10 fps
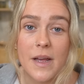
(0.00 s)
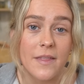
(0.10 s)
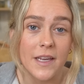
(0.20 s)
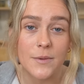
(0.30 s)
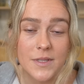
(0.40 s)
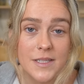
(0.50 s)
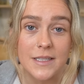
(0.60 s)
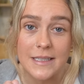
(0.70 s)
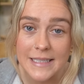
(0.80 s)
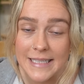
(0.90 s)
I think it was to
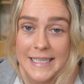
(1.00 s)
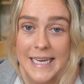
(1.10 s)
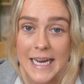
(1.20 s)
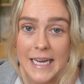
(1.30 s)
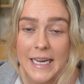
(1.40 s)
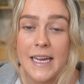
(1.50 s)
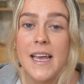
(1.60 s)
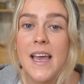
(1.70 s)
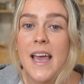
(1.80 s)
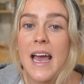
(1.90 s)
clean the eye.
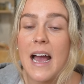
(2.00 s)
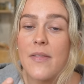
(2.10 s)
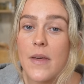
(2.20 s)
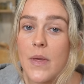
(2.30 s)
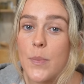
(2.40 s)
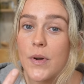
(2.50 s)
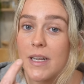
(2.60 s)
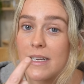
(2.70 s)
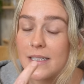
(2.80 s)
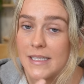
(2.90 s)
And then they put
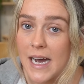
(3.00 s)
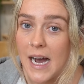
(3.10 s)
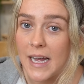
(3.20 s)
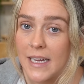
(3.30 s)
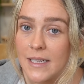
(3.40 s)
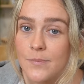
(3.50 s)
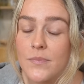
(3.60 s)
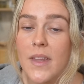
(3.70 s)
in dye.